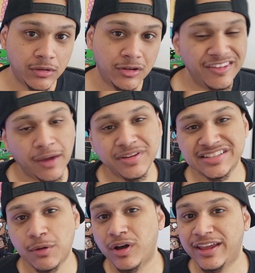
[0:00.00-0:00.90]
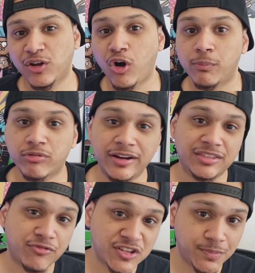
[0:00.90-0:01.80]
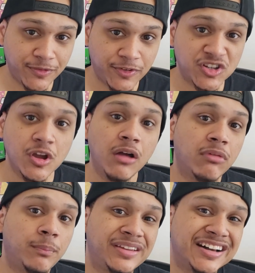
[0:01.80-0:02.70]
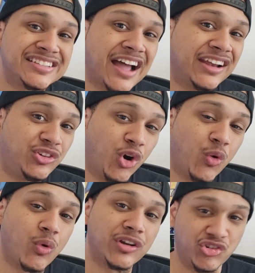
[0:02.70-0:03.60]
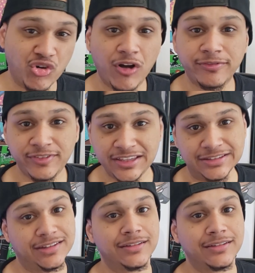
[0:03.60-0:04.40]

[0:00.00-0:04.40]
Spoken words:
Not because I want to incorporate the frisbee fish, but because I don't want to draw feet.